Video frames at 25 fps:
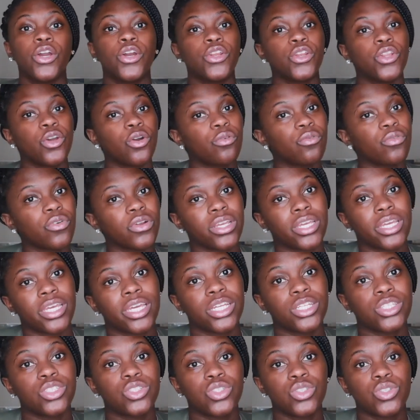don't
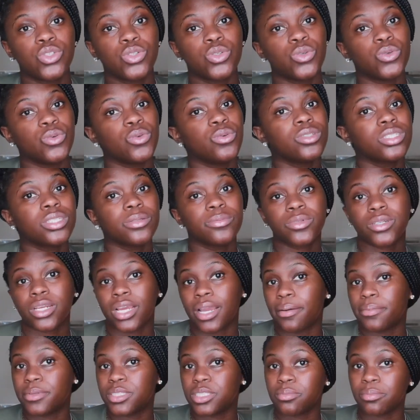forget to
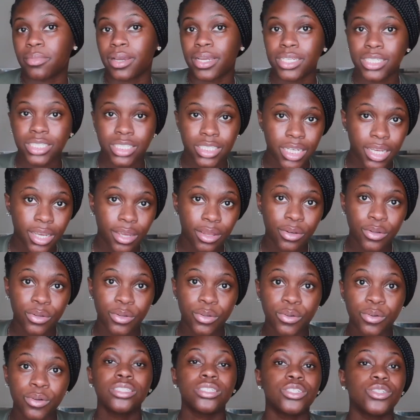subscribe to my
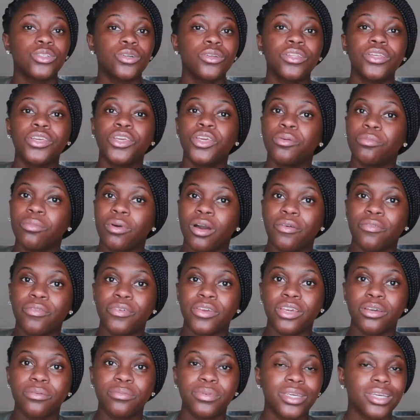channel to join the Kid
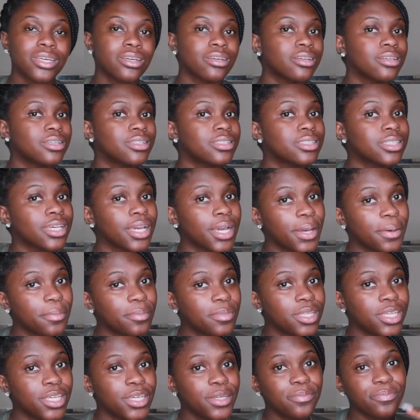Mafia, because I'm
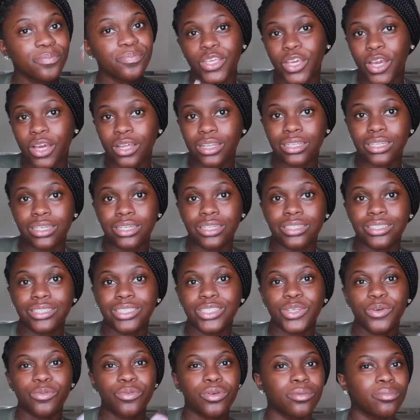lit, y'all lit,
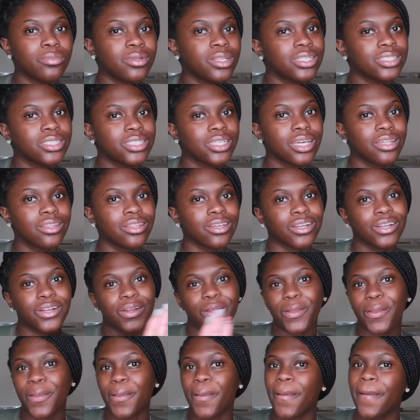so we can be lit together,
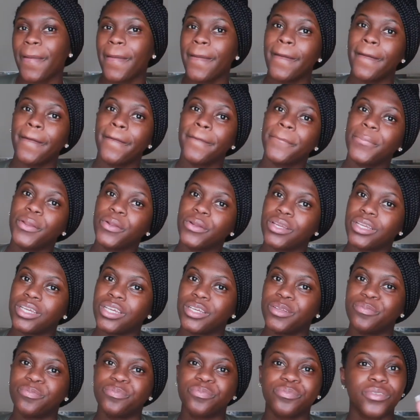
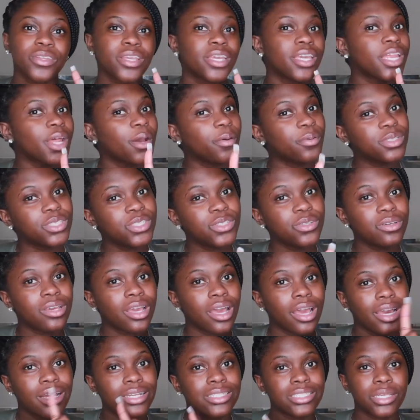period. And I will see you
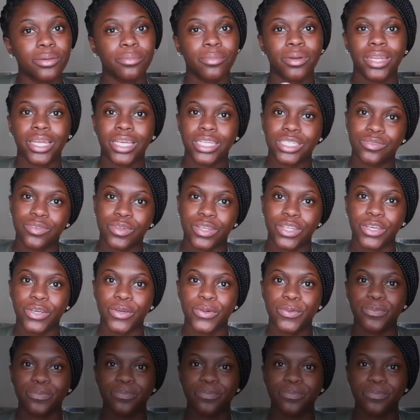guys in my next video.